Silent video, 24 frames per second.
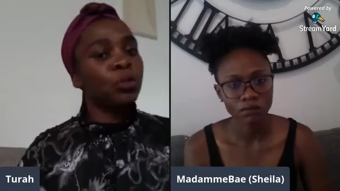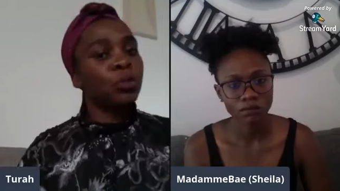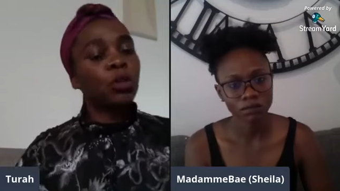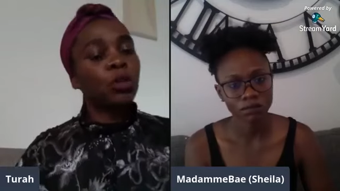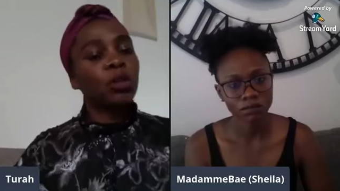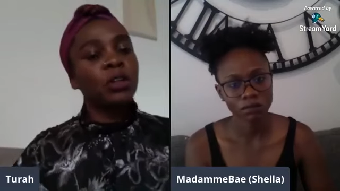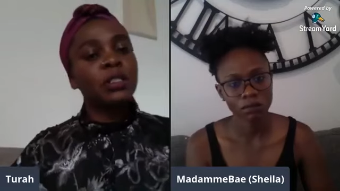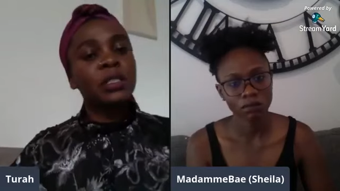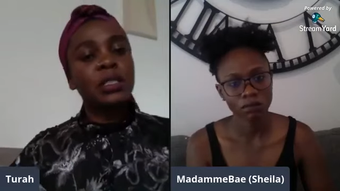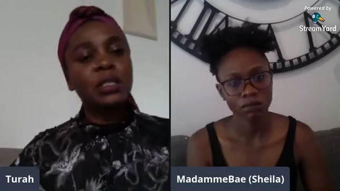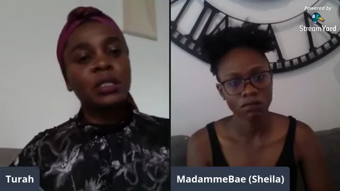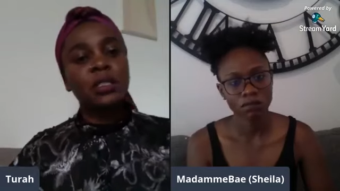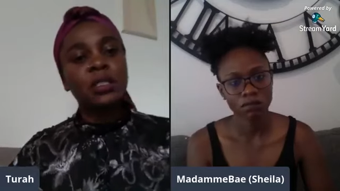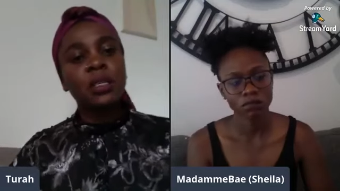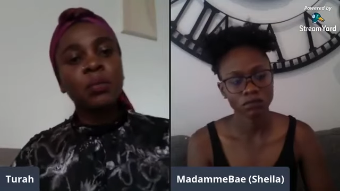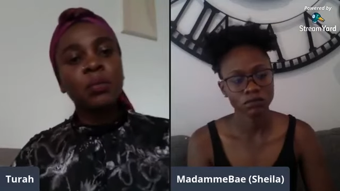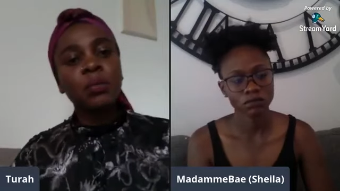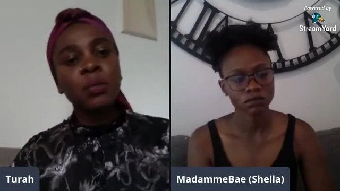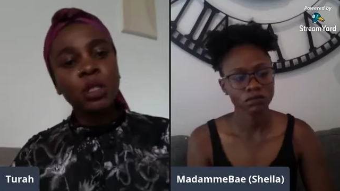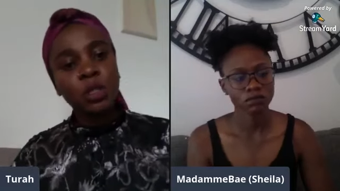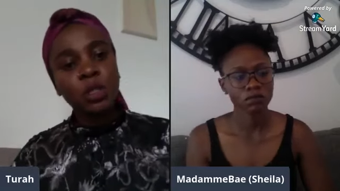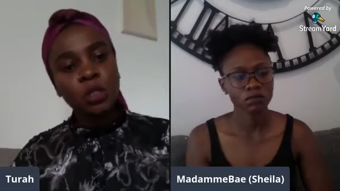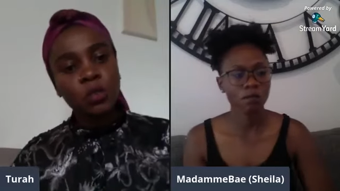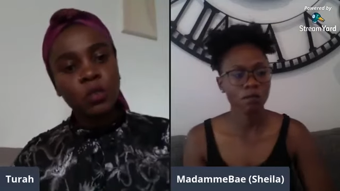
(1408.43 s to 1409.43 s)
Speaker 1: because
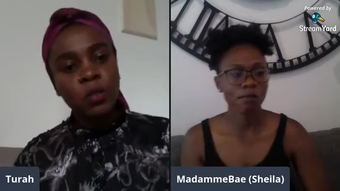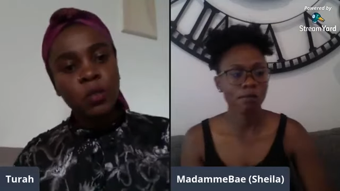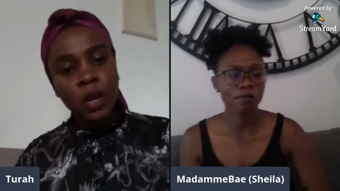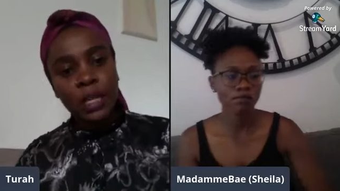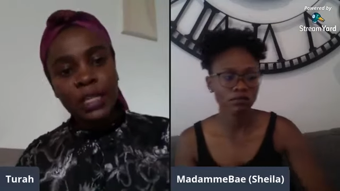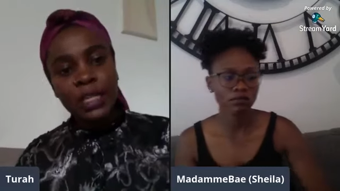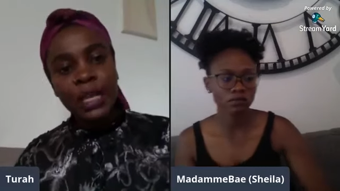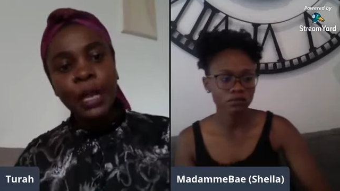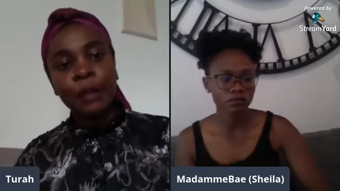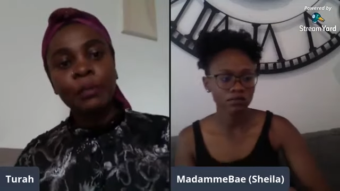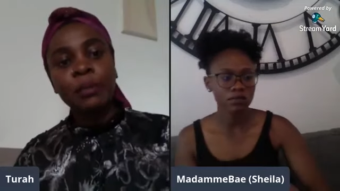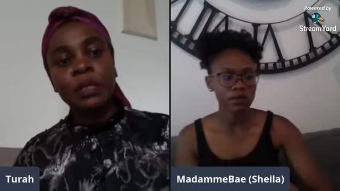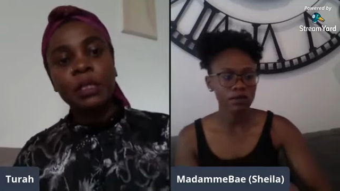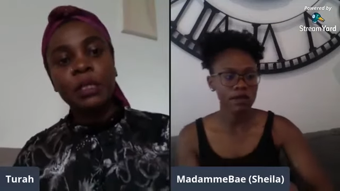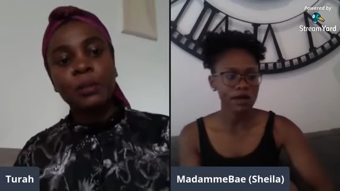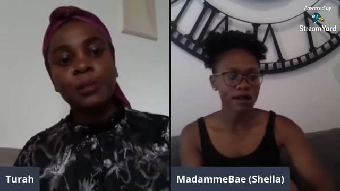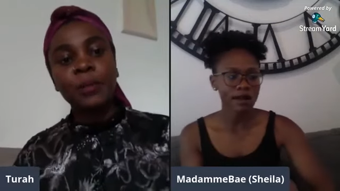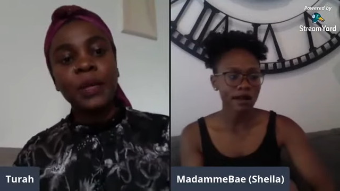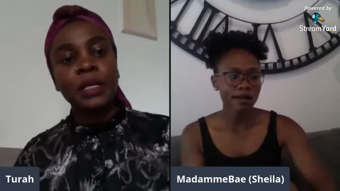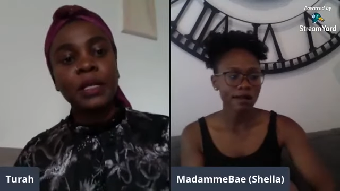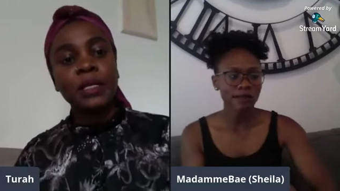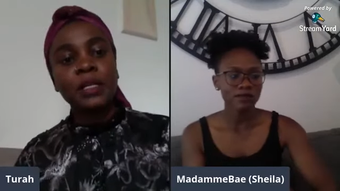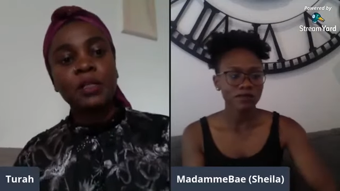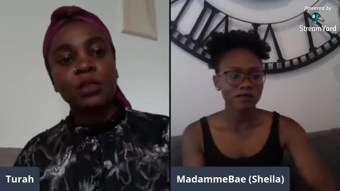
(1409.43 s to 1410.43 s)
most of our time is
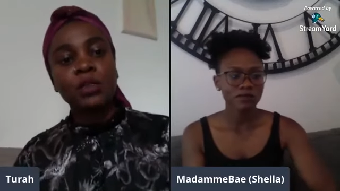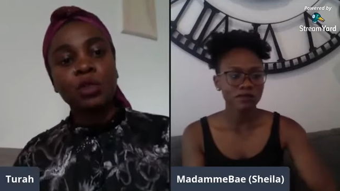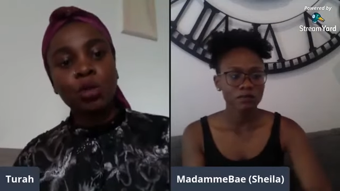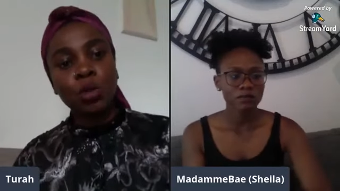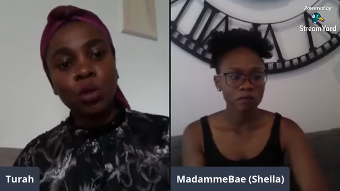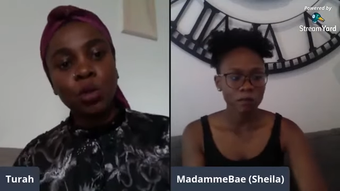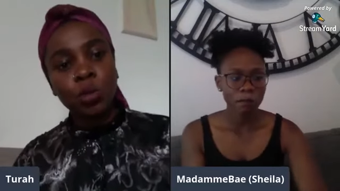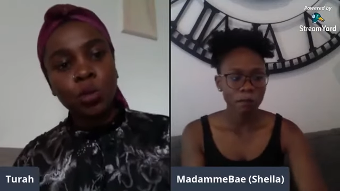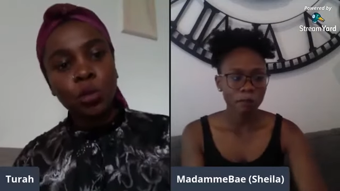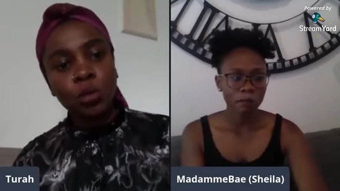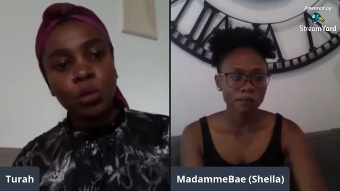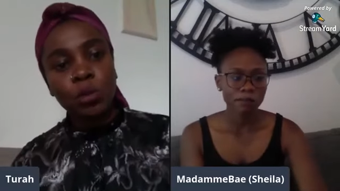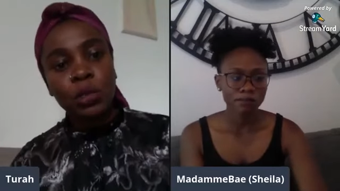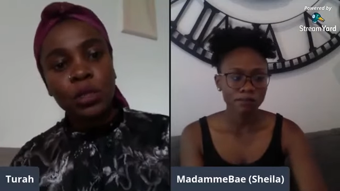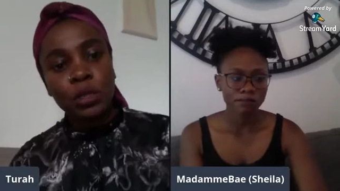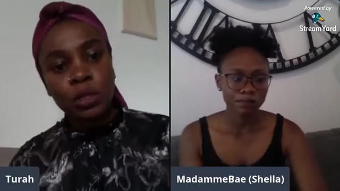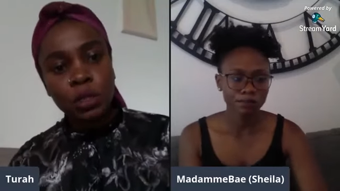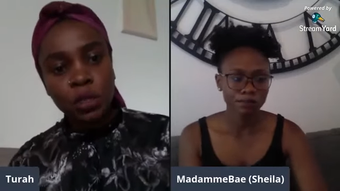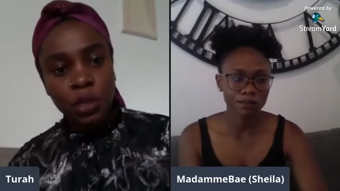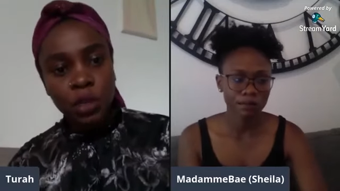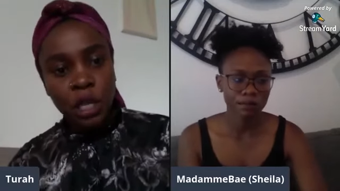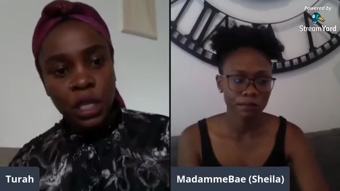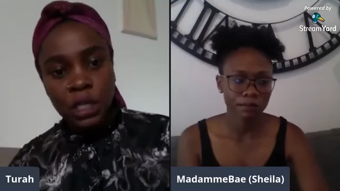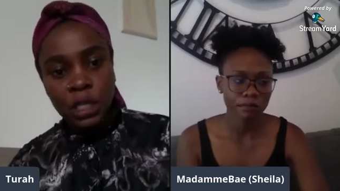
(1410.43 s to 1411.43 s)
spent in school with
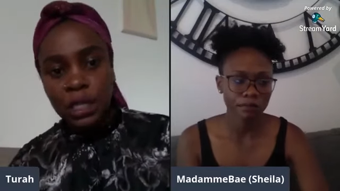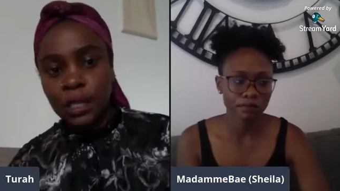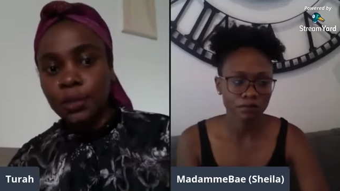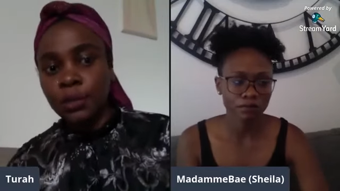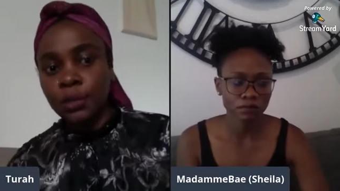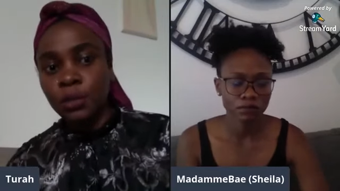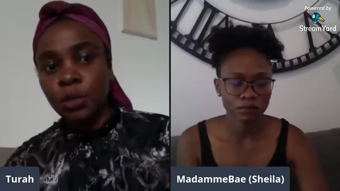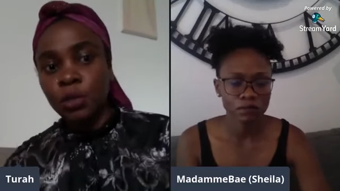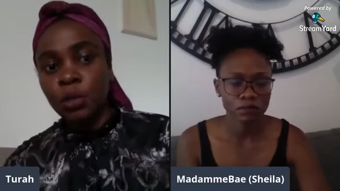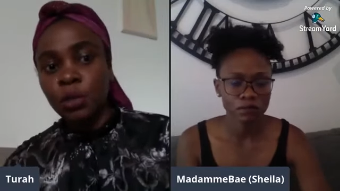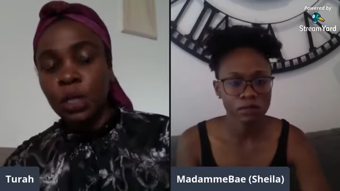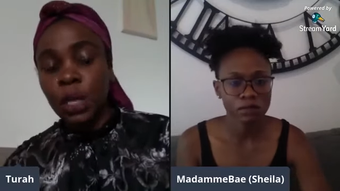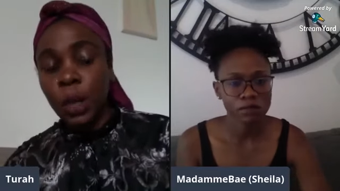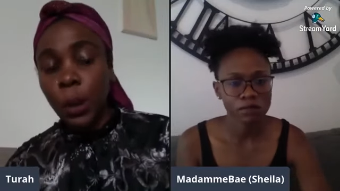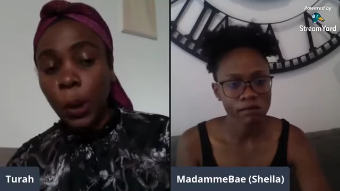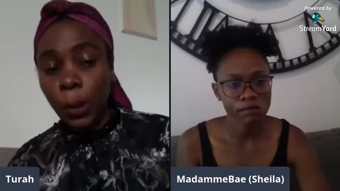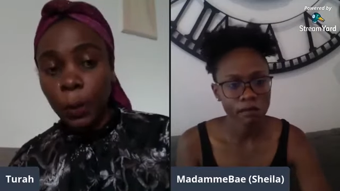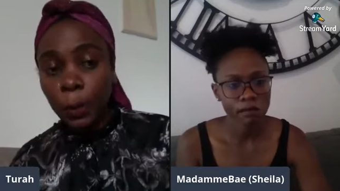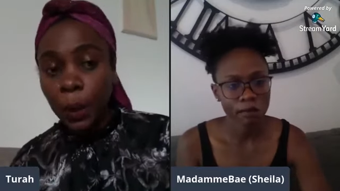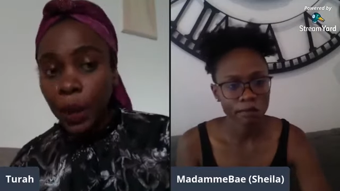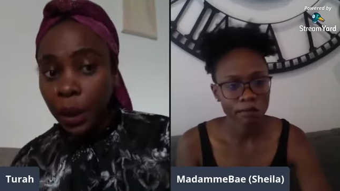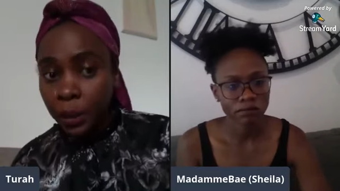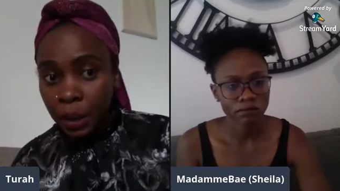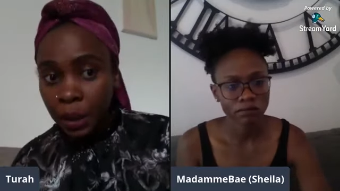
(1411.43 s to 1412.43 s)
strangers, not with
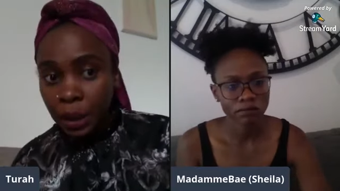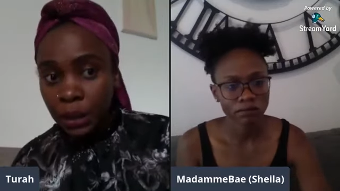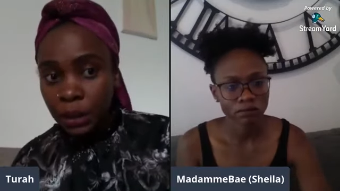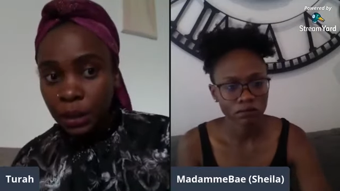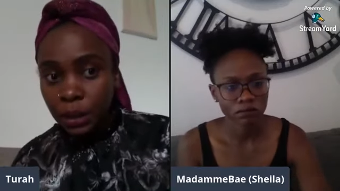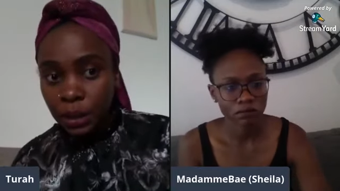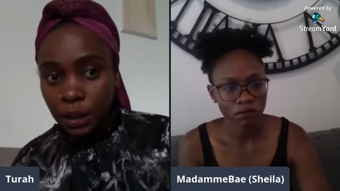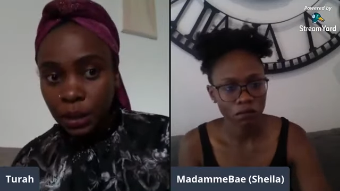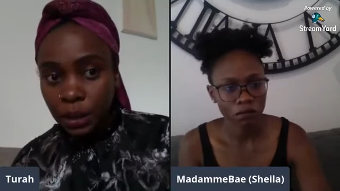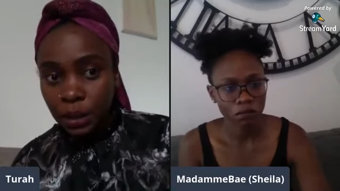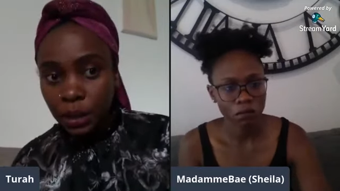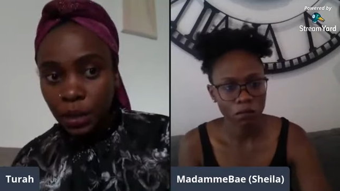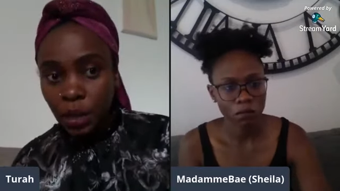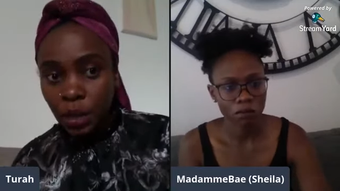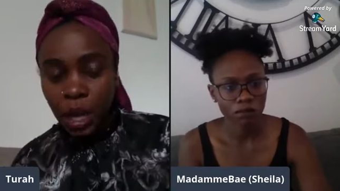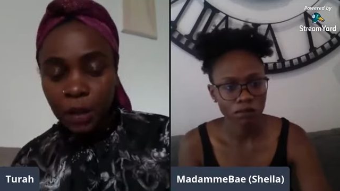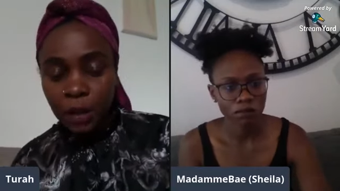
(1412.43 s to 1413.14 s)
our parents. You